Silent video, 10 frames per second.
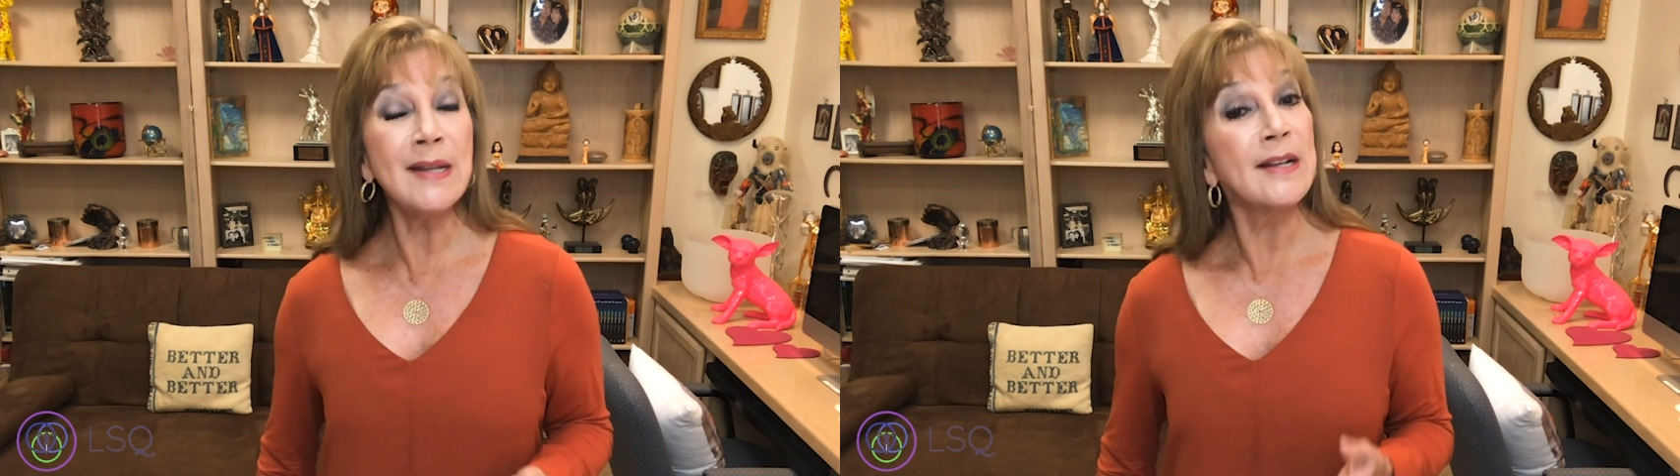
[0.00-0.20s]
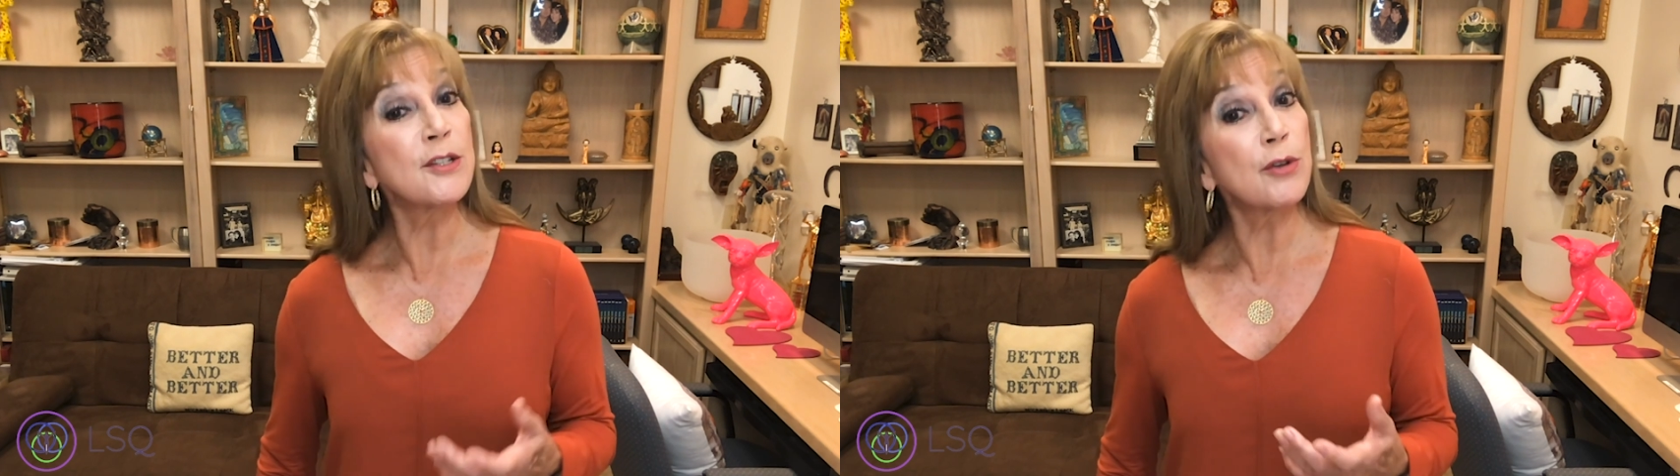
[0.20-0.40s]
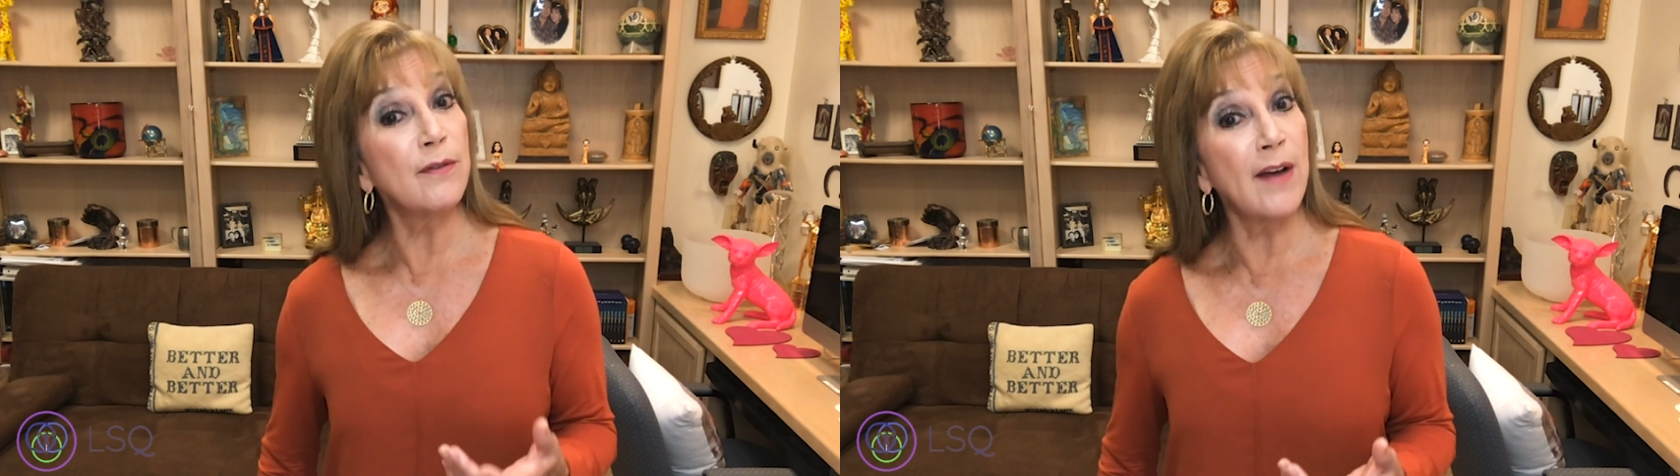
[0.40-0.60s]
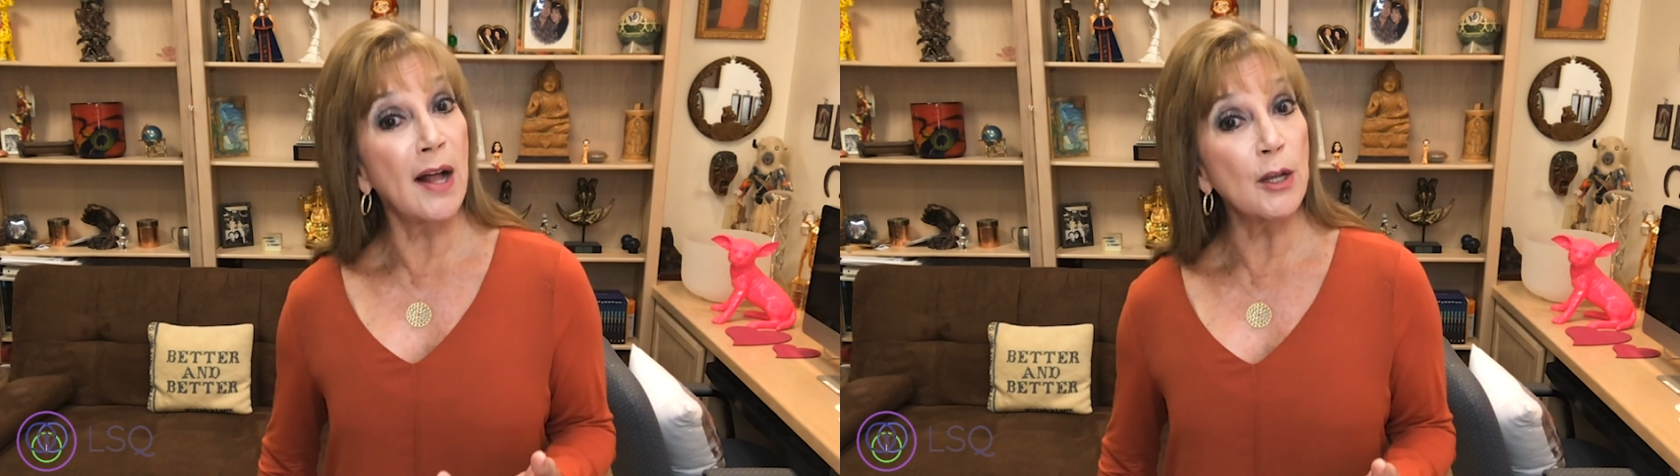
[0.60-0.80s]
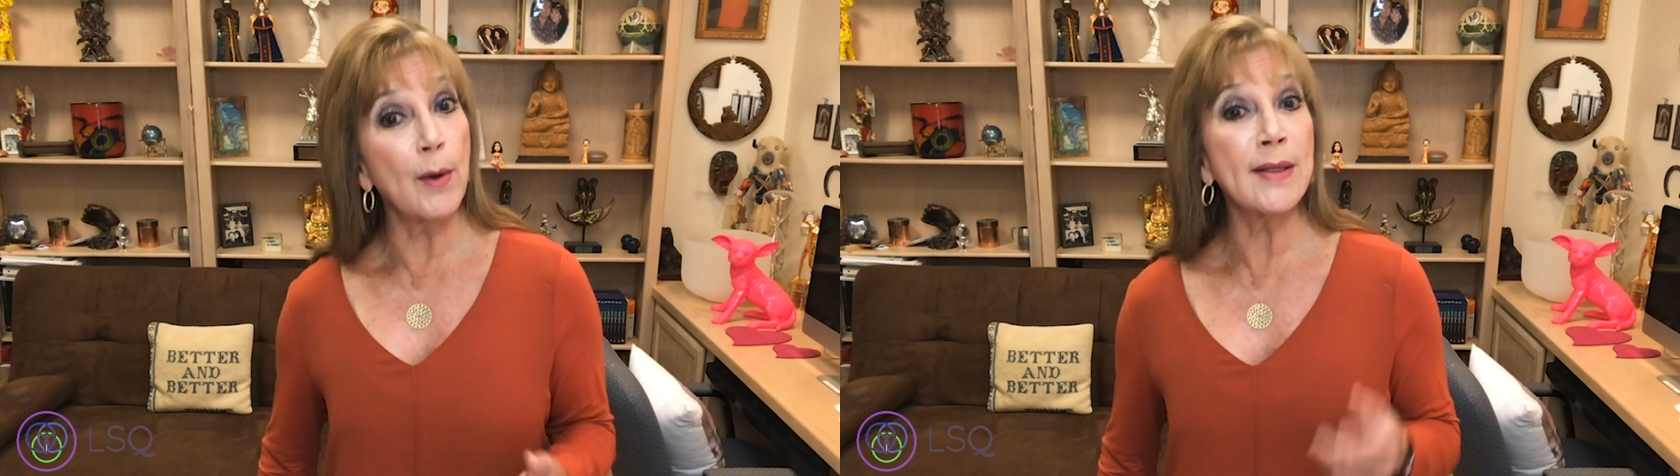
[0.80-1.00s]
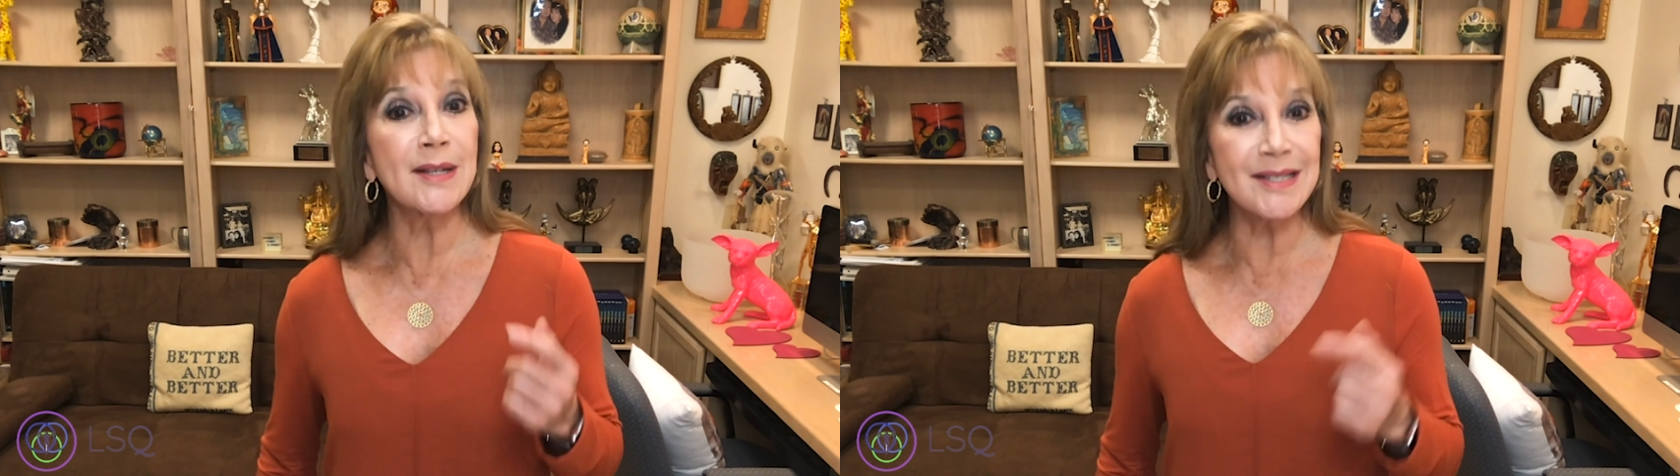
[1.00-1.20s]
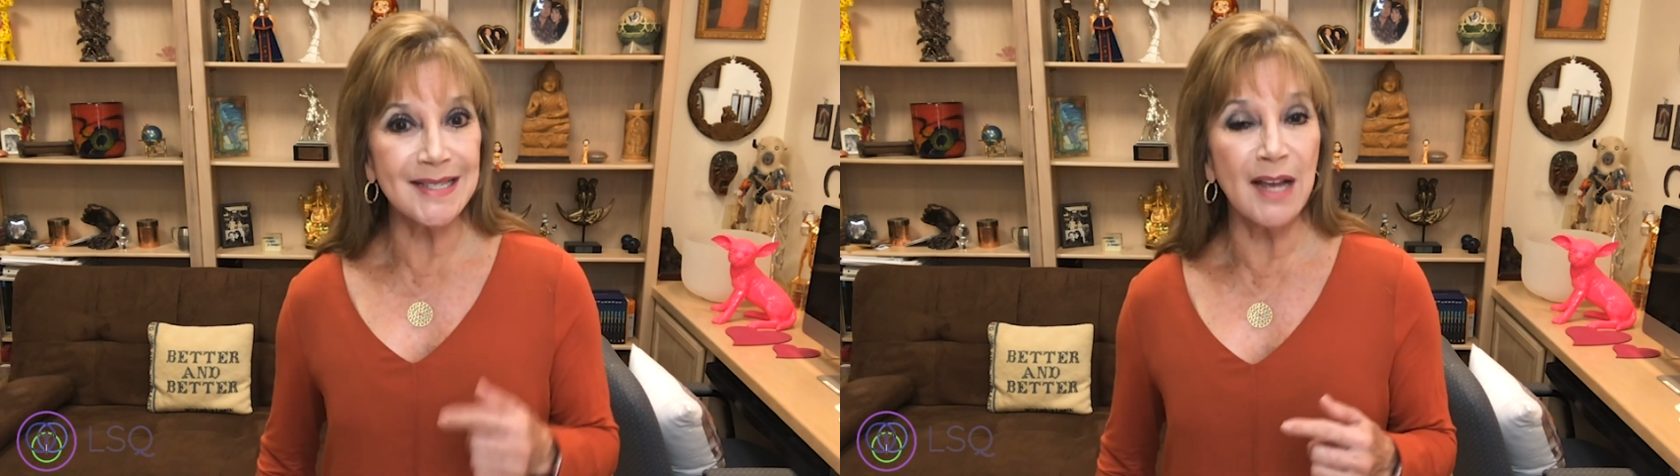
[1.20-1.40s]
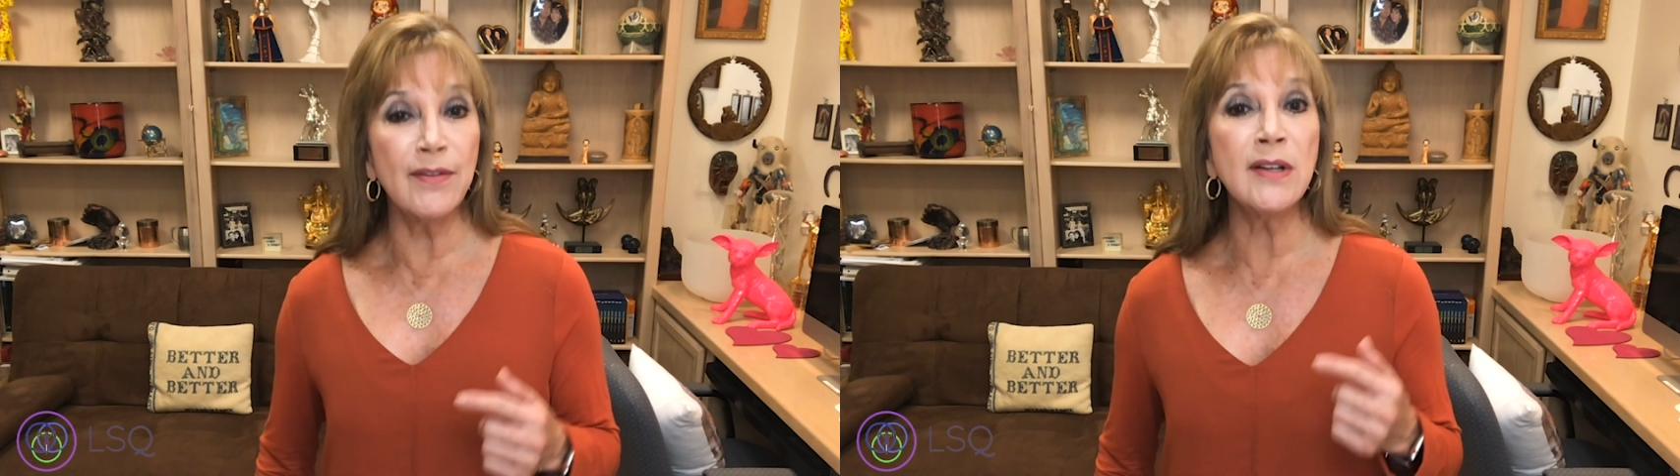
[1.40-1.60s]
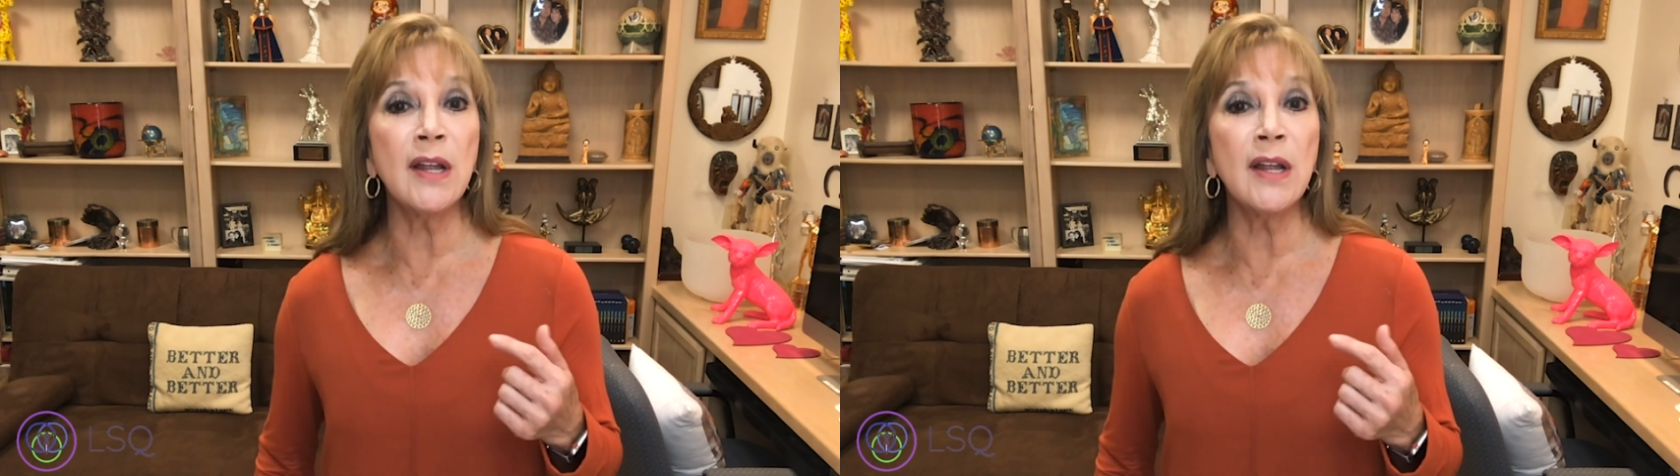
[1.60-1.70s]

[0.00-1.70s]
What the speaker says: is to evaluate the 7